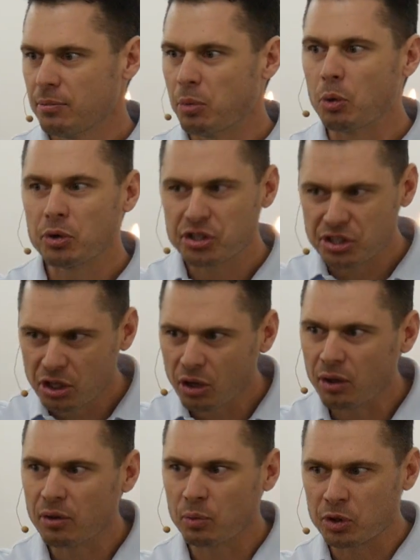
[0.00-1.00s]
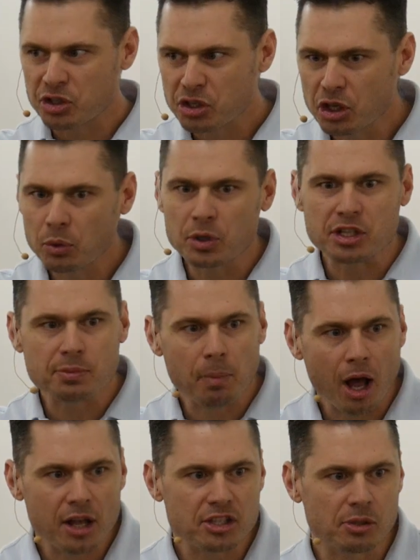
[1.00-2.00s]
But we're still
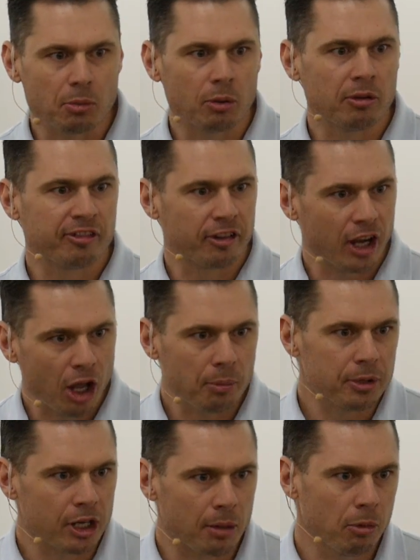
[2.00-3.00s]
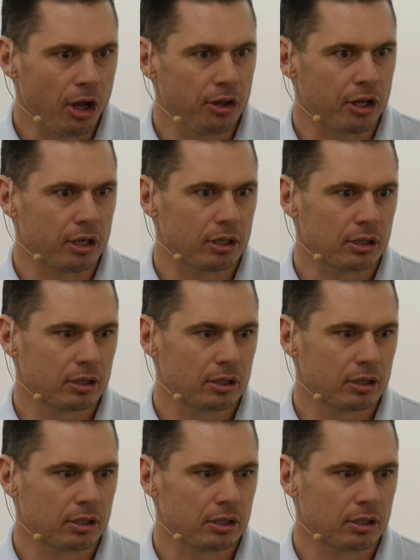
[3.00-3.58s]
responsible for helping our brother.